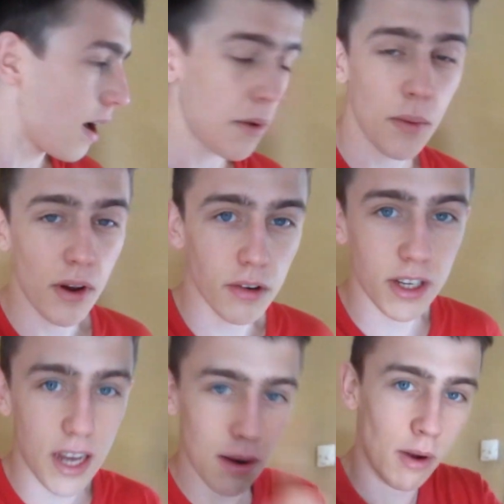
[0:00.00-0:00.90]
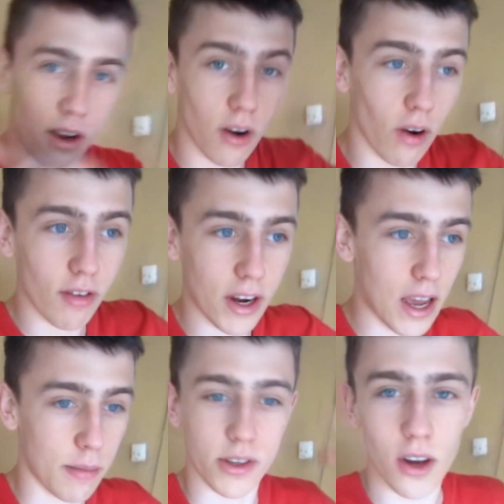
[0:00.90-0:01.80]
I mean, we already name like all of our
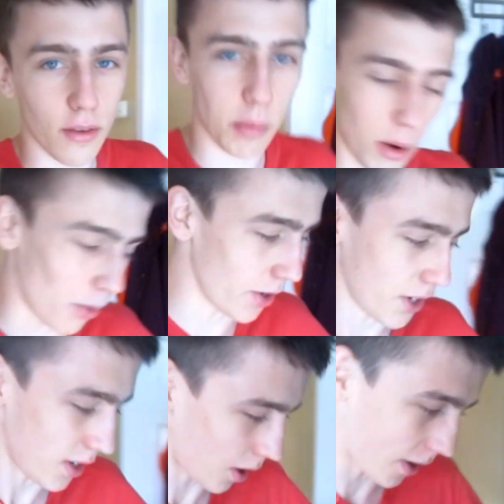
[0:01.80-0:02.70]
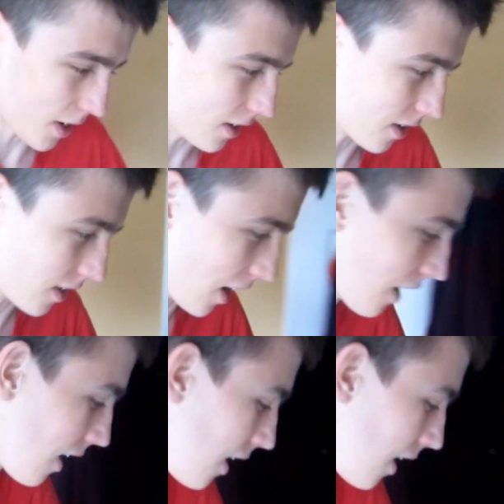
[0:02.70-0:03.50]
neighbours. None of them are going to watch this, so I can just say.